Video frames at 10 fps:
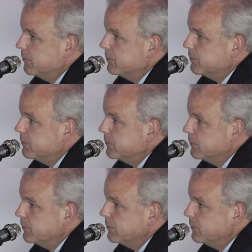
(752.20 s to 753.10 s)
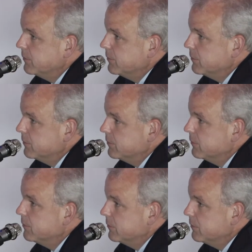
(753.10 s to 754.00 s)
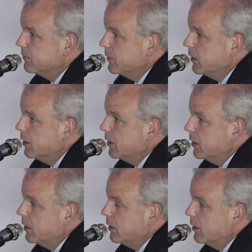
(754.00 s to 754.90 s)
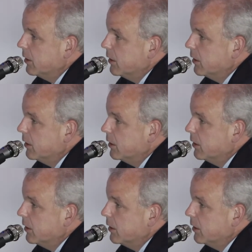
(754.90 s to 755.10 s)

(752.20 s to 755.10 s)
[no speech]